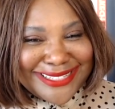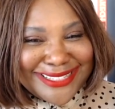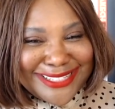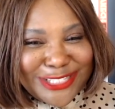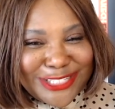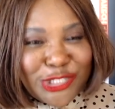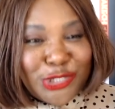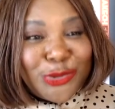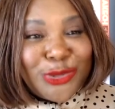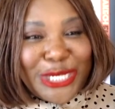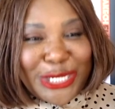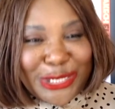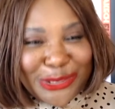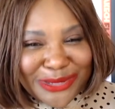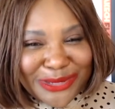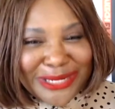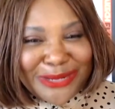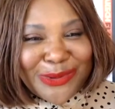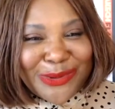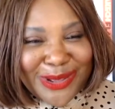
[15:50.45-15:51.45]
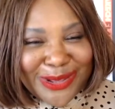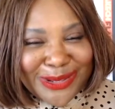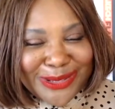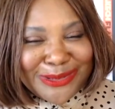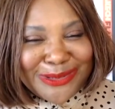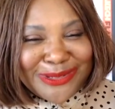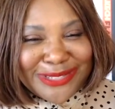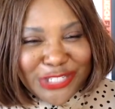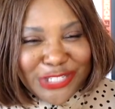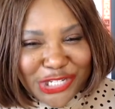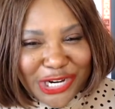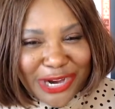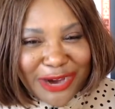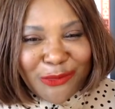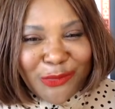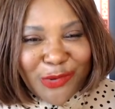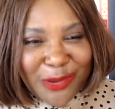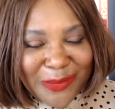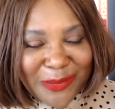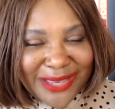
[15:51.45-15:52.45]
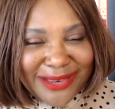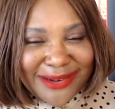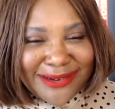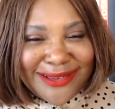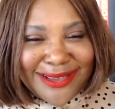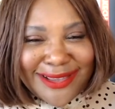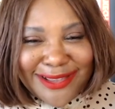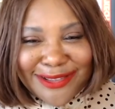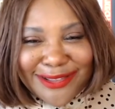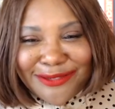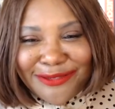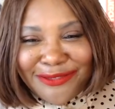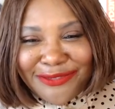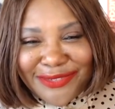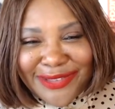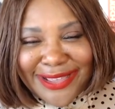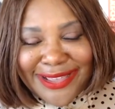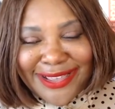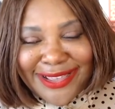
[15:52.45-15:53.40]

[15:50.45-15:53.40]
and Julie Greenwald, who's the chairwoman of